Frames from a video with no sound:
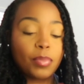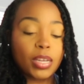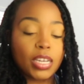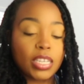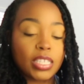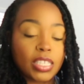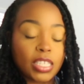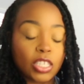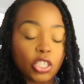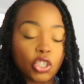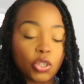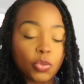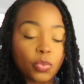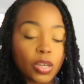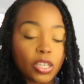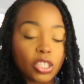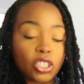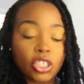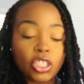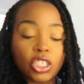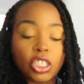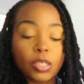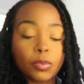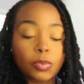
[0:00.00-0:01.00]
been in
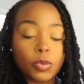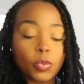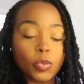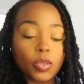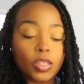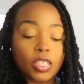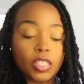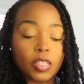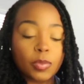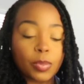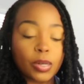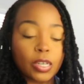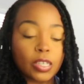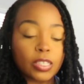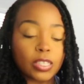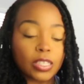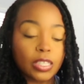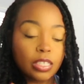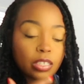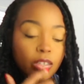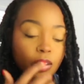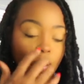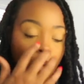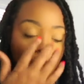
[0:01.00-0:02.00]
situationships with this
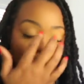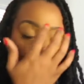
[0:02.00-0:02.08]
person